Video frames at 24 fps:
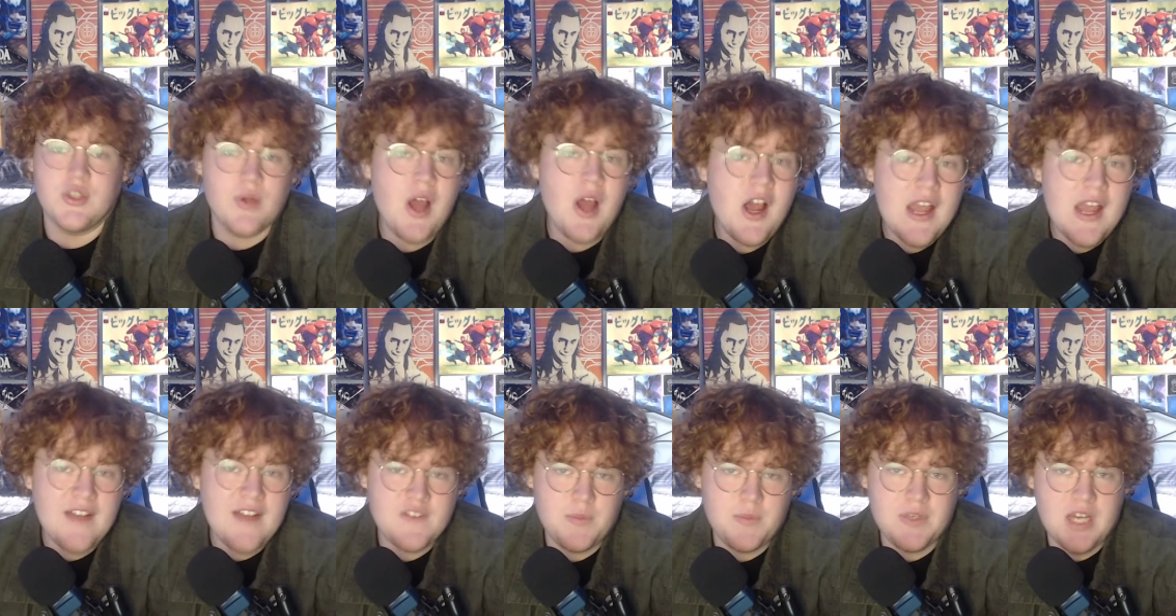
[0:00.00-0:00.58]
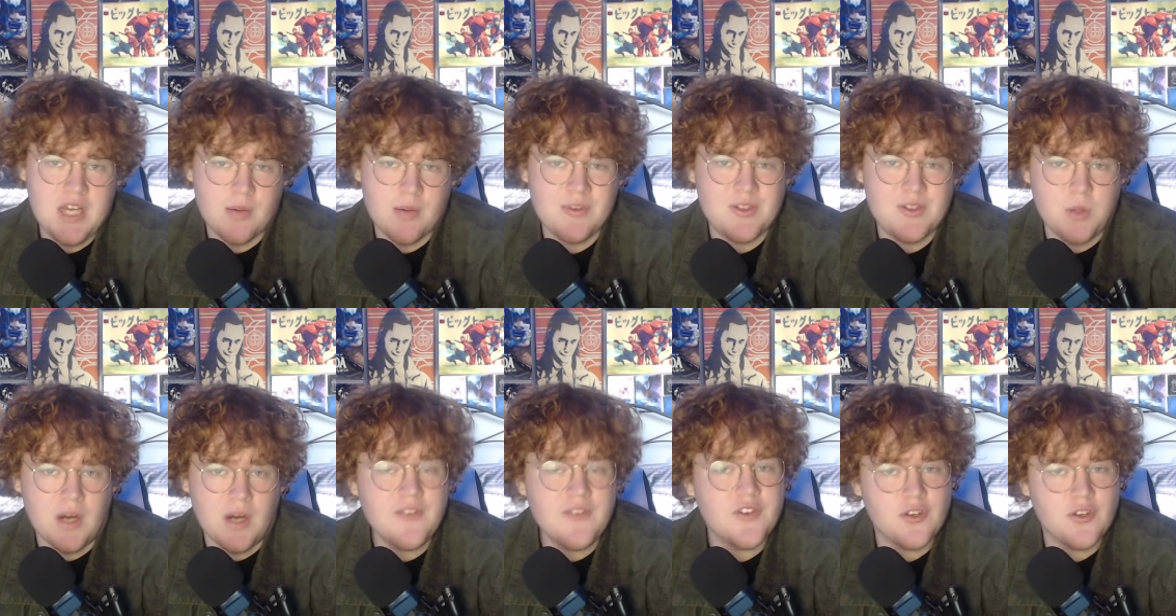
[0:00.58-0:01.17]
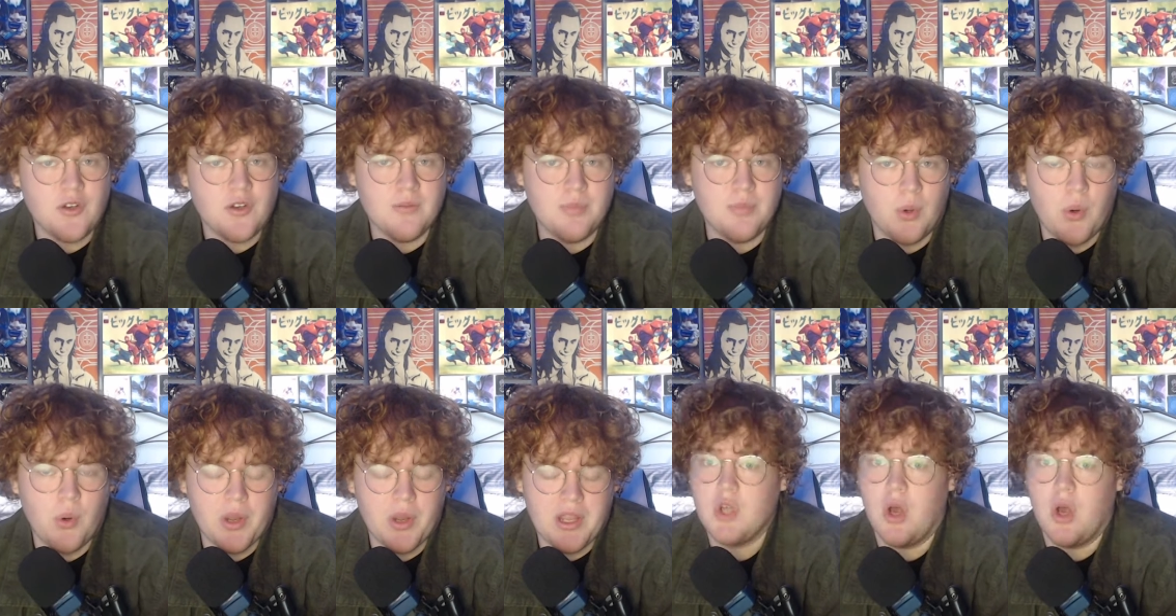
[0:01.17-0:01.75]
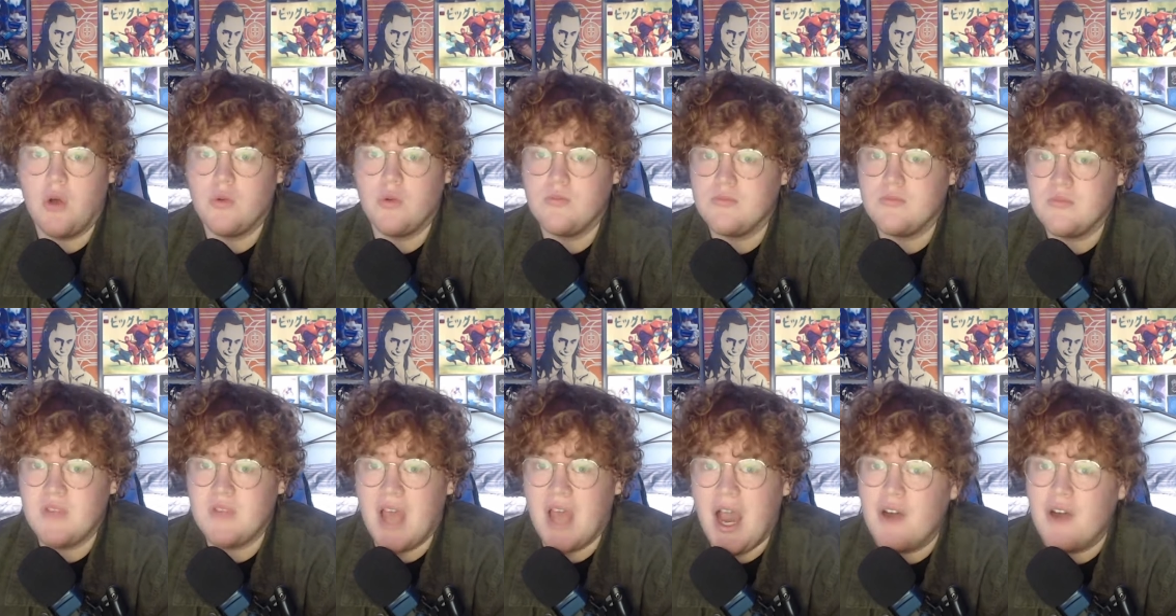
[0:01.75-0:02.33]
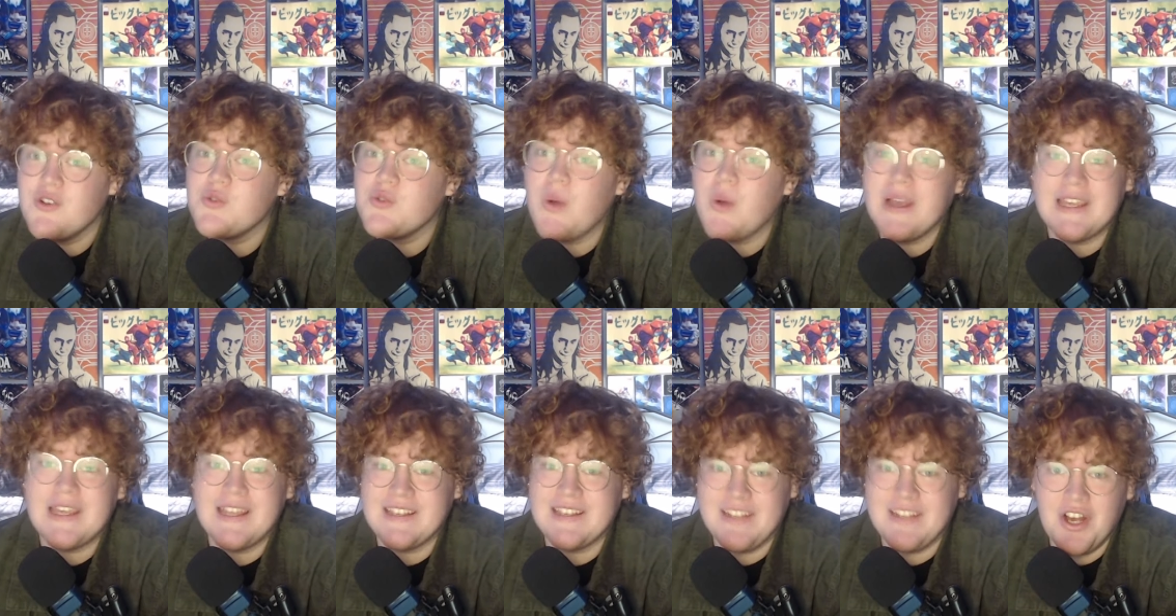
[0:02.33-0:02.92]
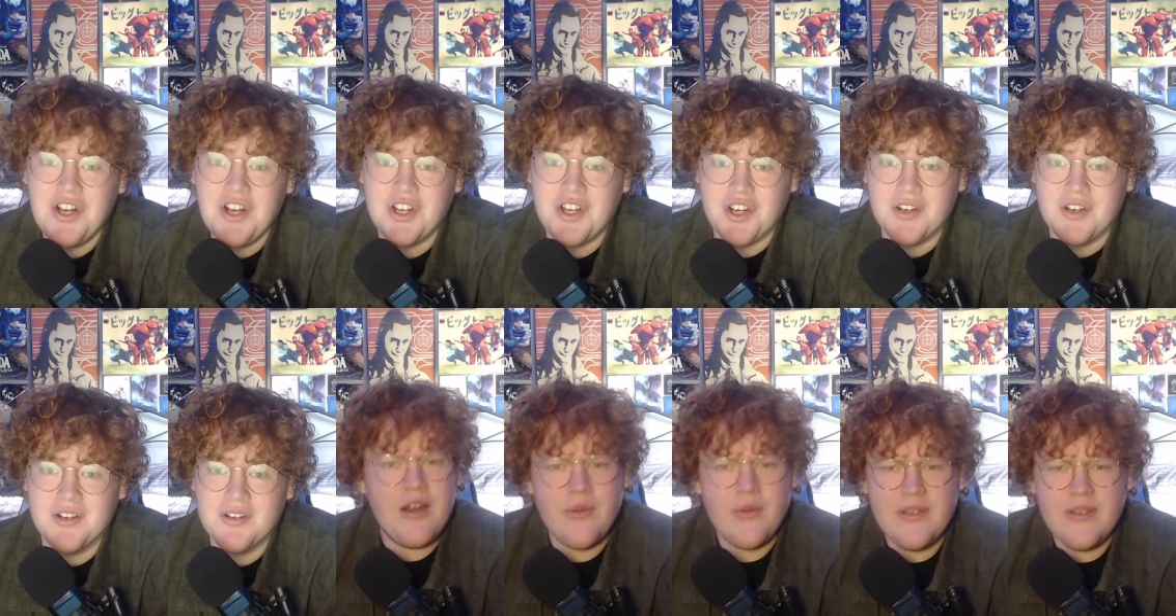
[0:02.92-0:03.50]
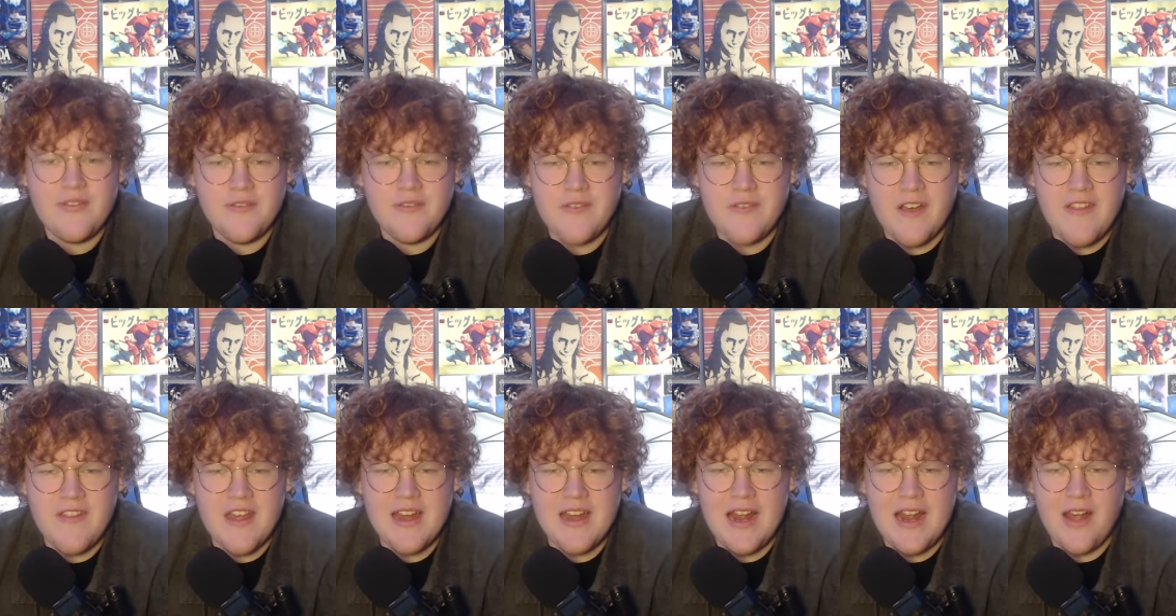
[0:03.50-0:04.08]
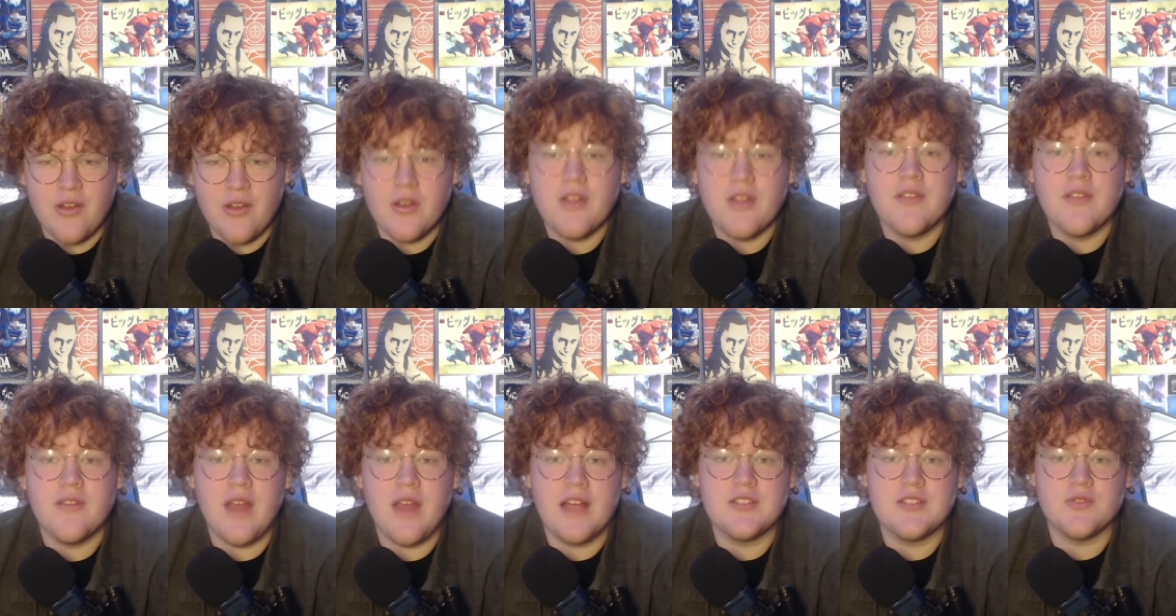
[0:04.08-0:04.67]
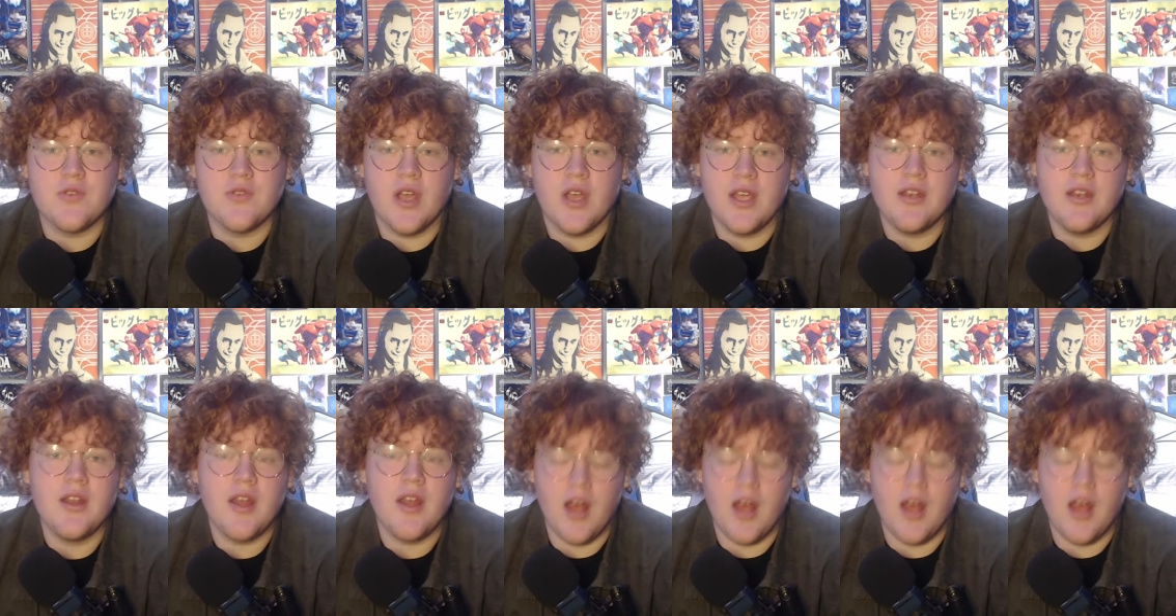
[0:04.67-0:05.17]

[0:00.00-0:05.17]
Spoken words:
So now I have to become a 12-year-old boy. So how do I get younger? How do we even find that out? That's right,